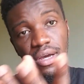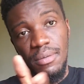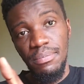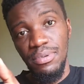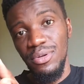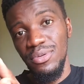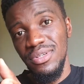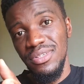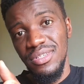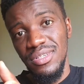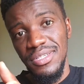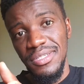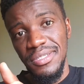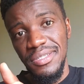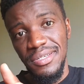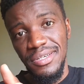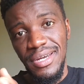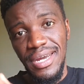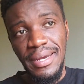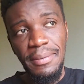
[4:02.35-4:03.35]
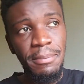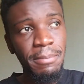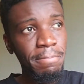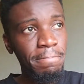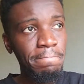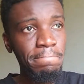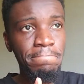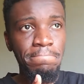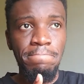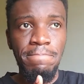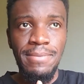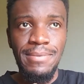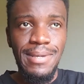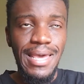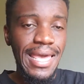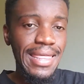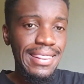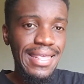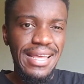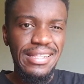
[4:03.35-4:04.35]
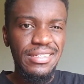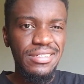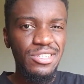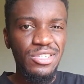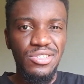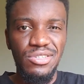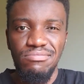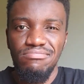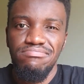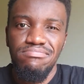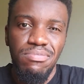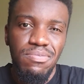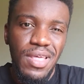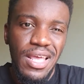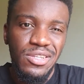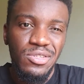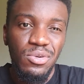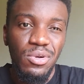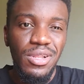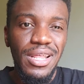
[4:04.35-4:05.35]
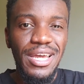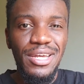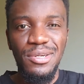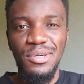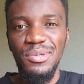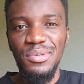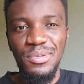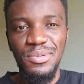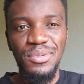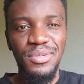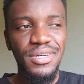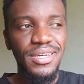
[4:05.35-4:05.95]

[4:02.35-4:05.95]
upload it to Instagram, and that's all I do.